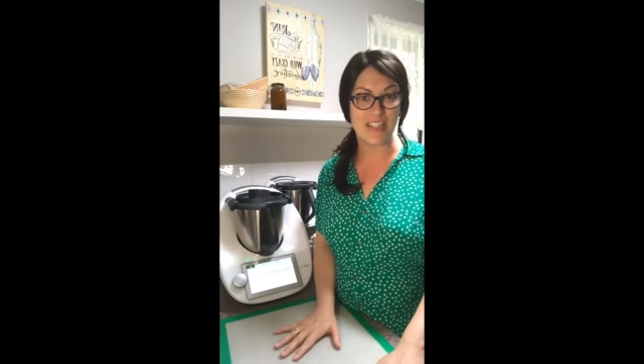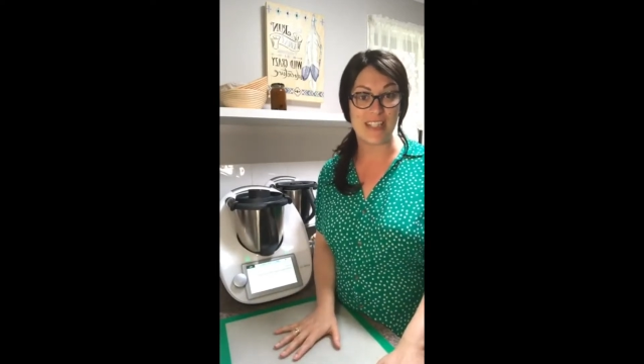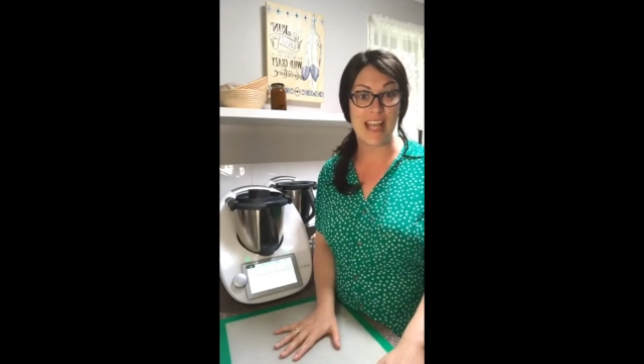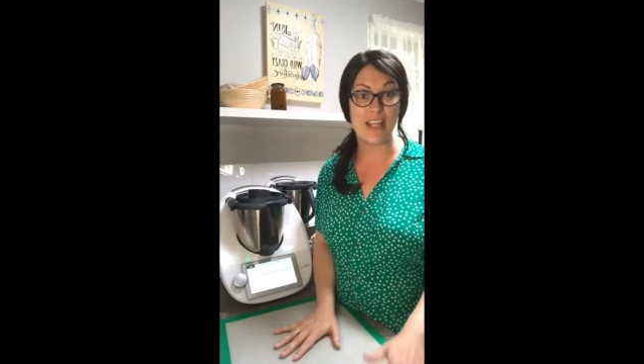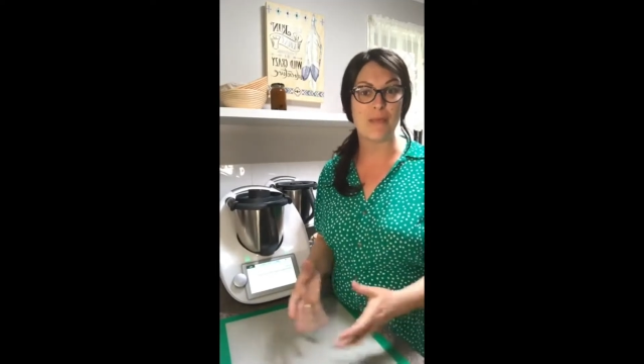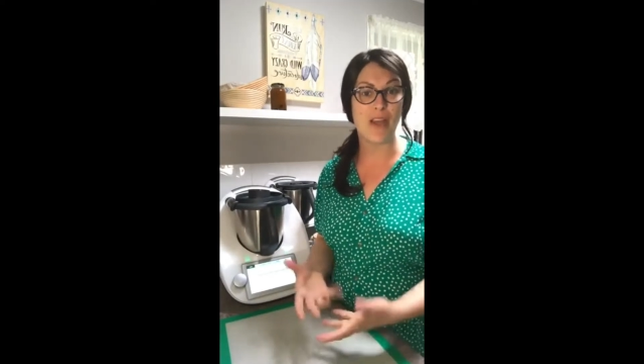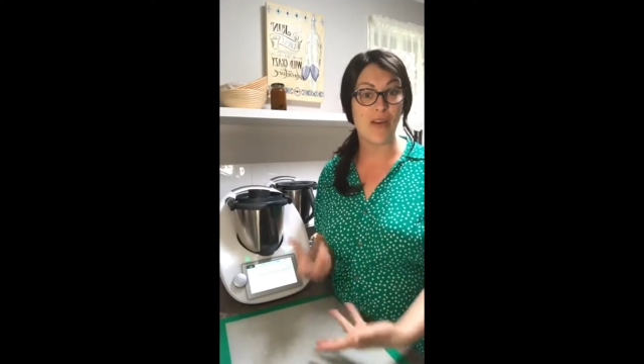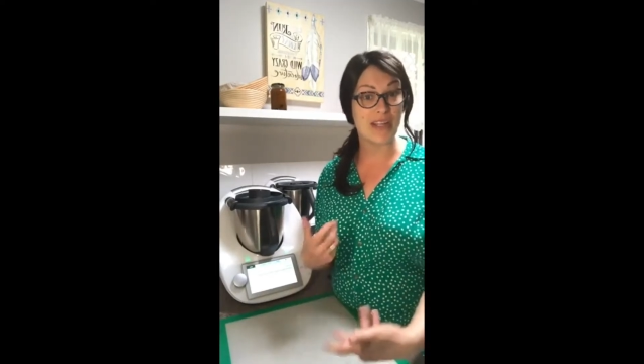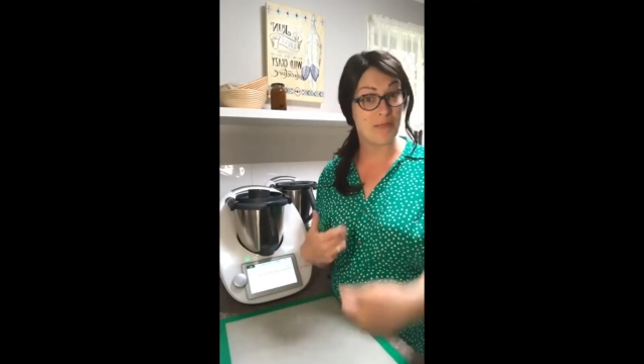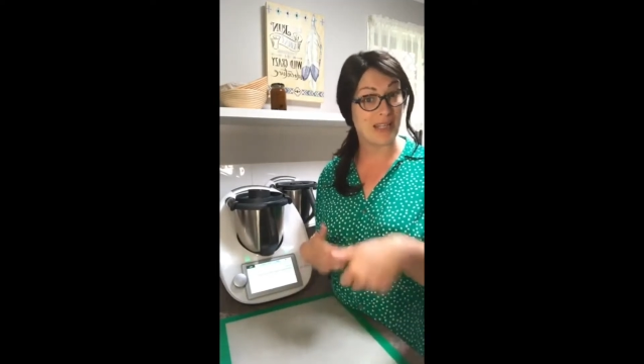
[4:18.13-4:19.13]
And I'm going
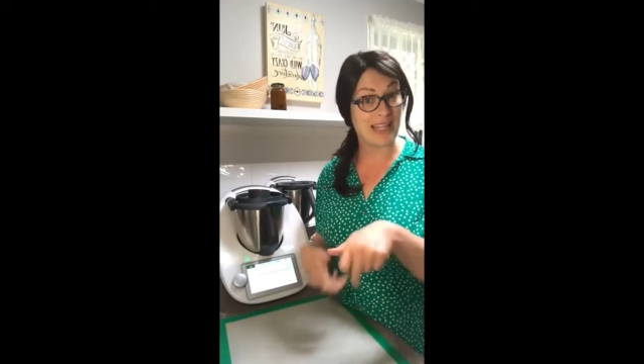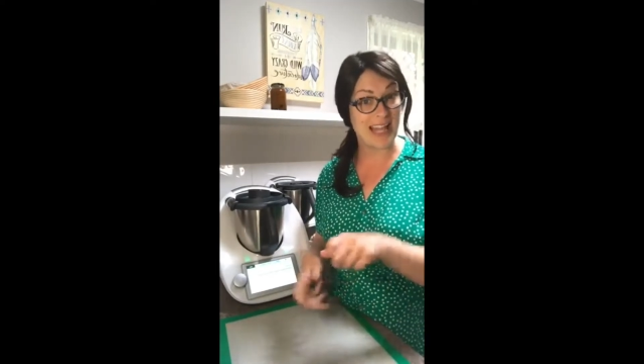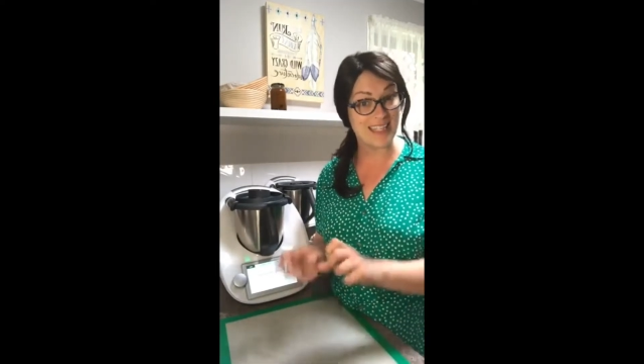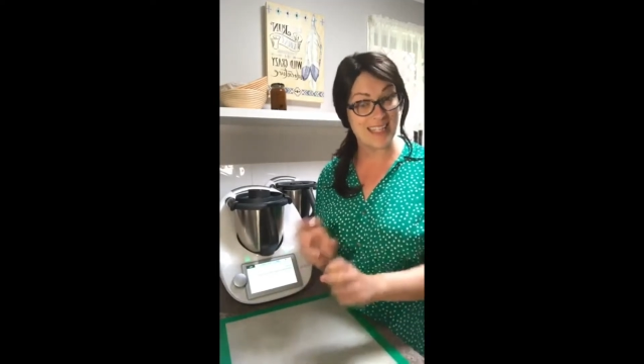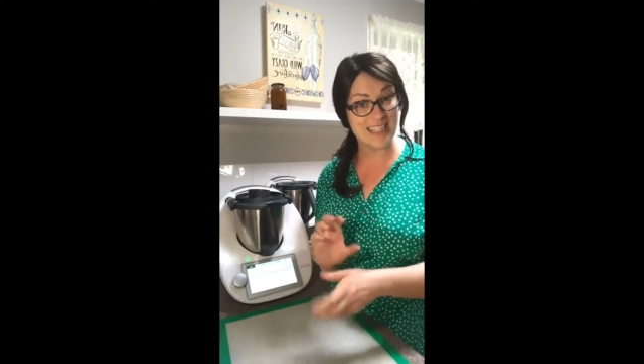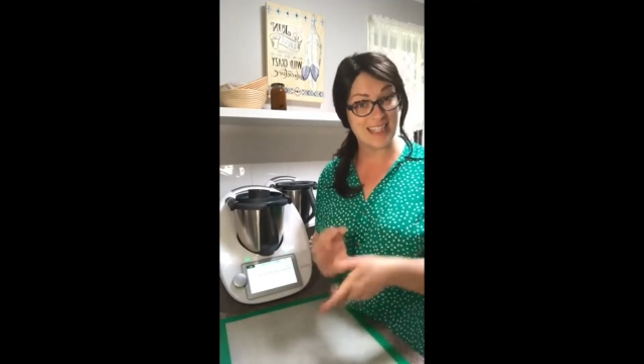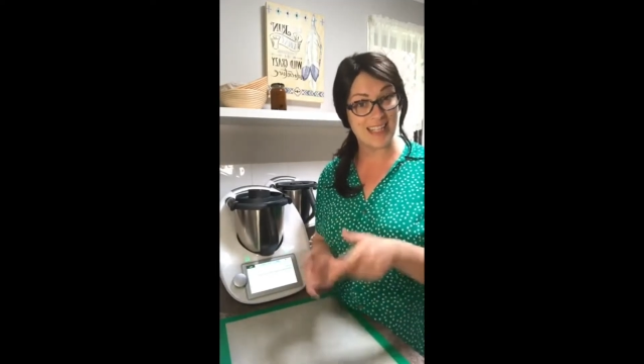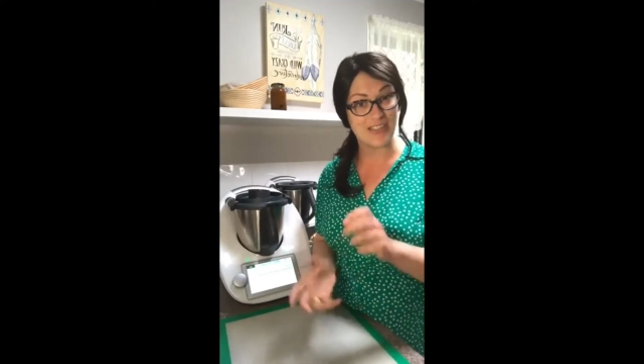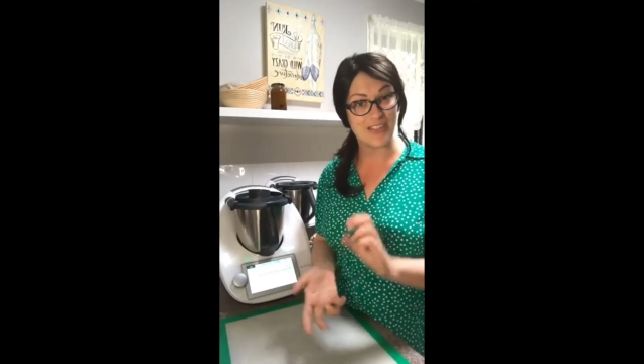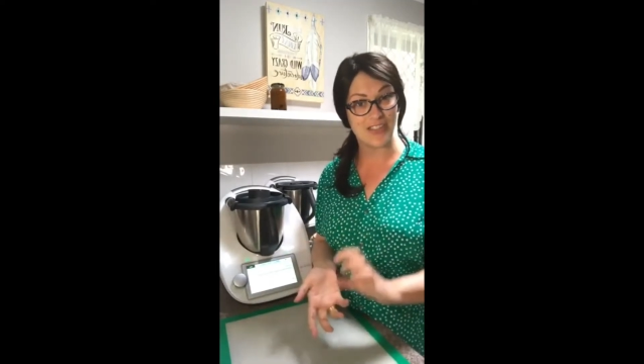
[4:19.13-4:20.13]
to plait it
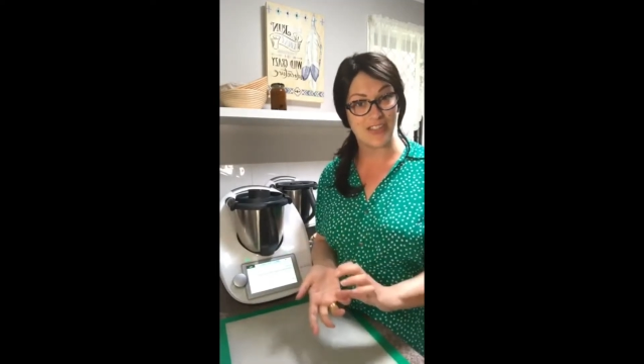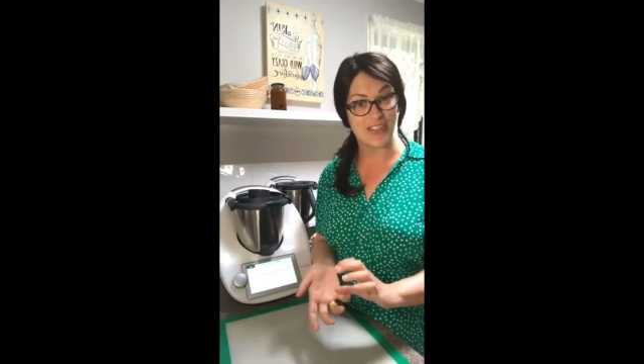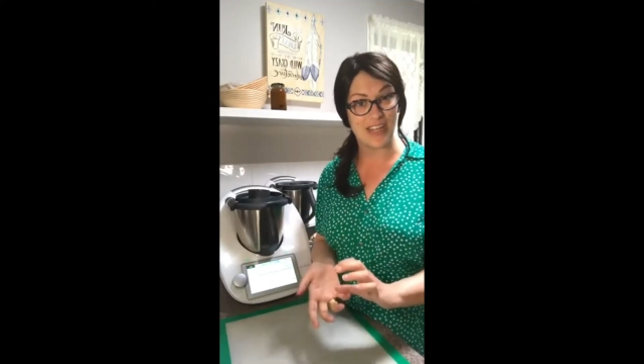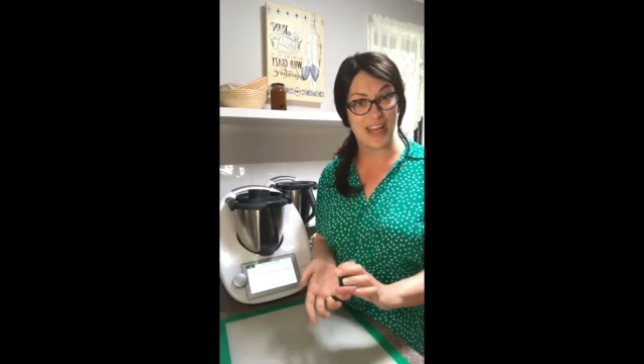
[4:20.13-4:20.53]
into